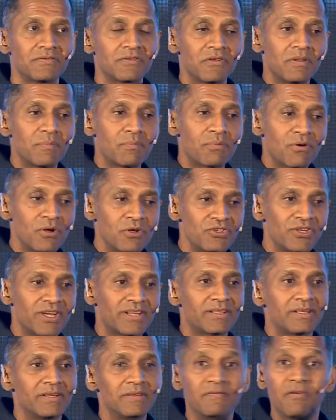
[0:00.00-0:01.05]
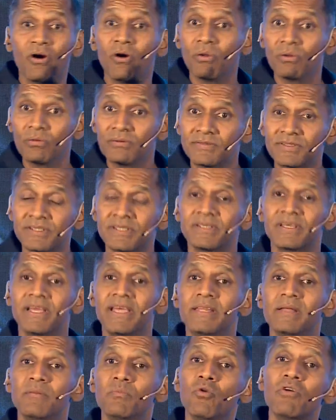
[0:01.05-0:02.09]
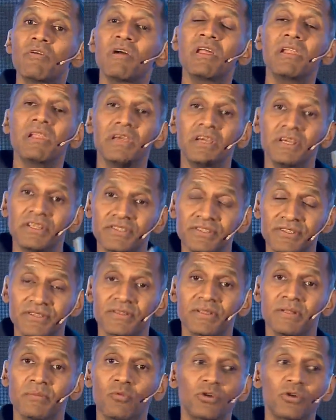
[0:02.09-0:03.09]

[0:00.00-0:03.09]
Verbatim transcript: so the project evolved, and the more I learned,